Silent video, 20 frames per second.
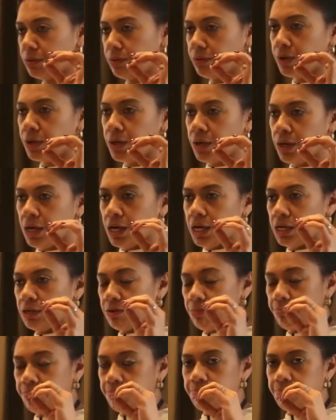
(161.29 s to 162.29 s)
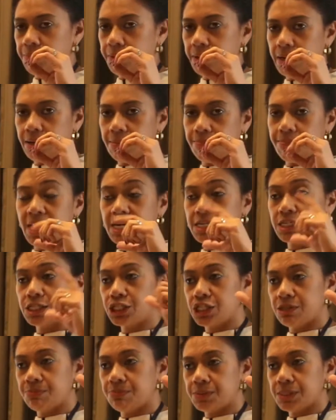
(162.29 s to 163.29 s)
So,
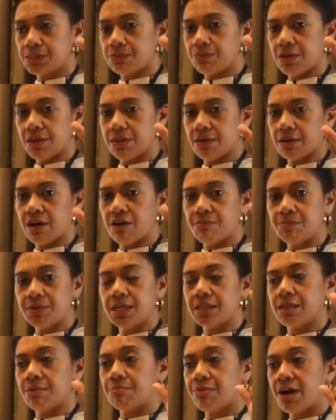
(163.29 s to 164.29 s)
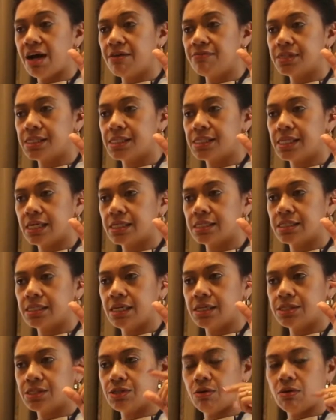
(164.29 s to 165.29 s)
partnerships with the government and the private
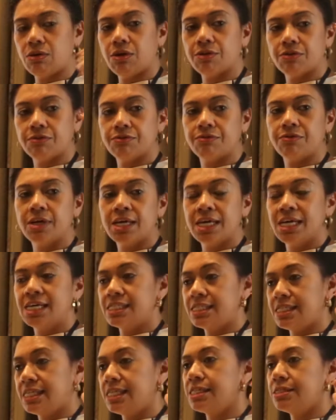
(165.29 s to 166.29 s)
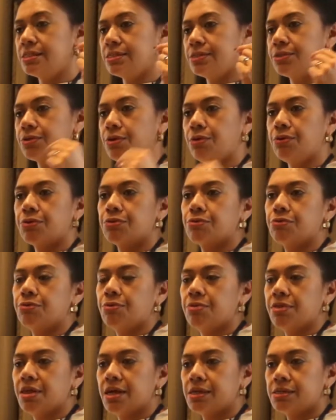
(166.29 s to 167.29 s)
sector. So a lot of deals go
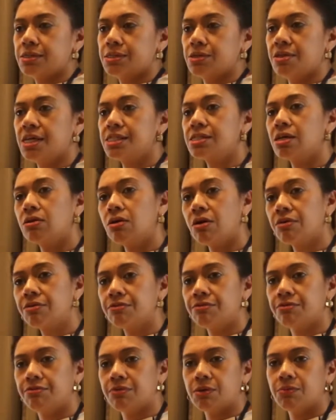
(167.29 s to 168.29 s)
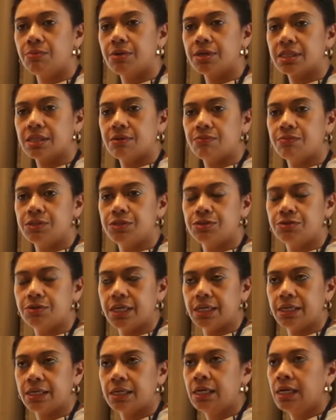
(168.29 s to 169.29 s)
through there. So there's a lot of work that we're
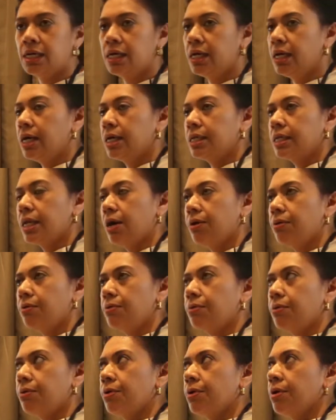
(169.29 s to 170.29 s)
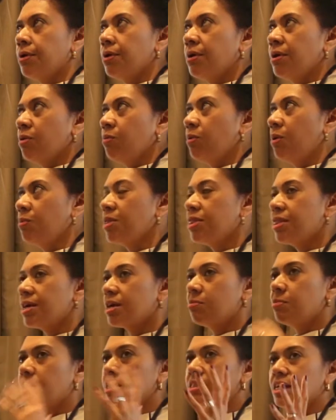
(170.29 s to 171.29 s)
doing. Now, when we
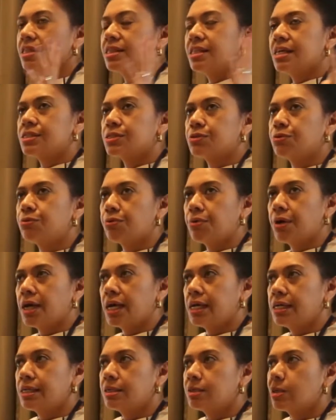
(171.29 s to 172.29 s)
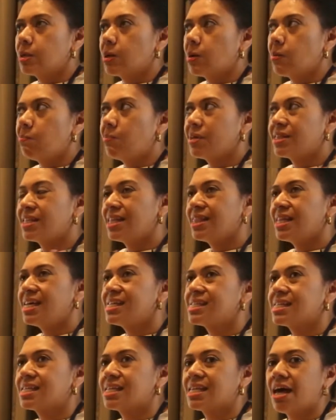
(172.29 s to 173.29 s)
think about that, that's great. But then
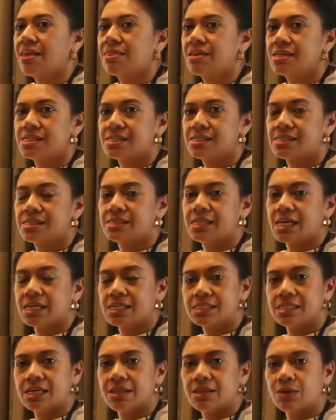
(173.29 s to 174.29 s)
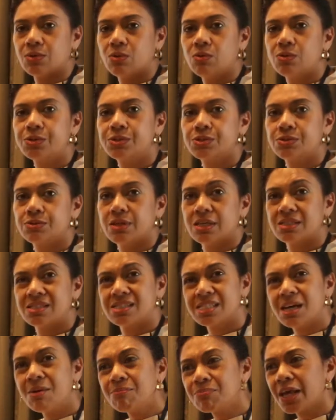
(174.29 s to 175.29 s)
there's another sector
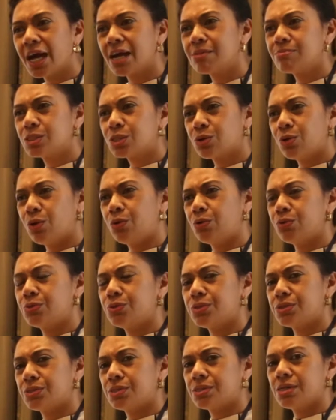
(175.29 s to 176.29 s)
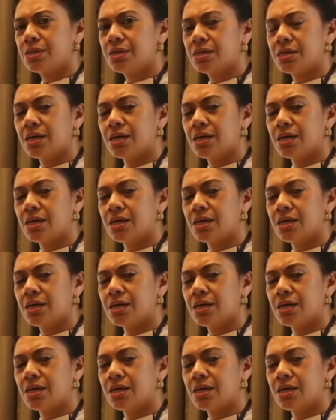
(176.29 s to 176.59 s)
that sometimes goes,